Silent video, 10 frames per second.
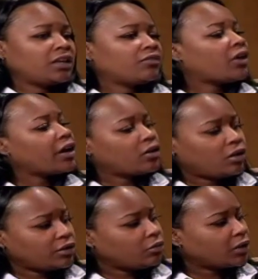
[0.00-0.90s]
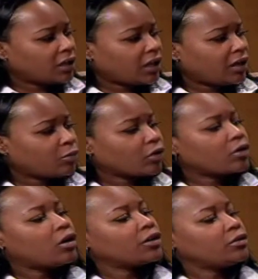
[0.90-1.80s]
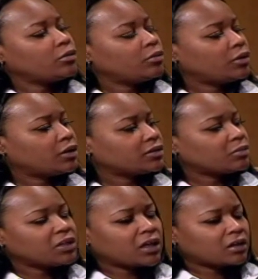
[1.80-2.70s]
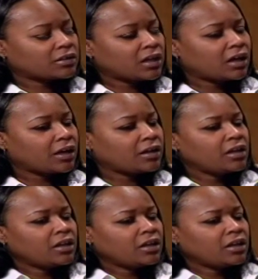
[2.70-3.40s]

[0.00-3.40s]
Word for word: if I call you a name or call you uh, something out of line,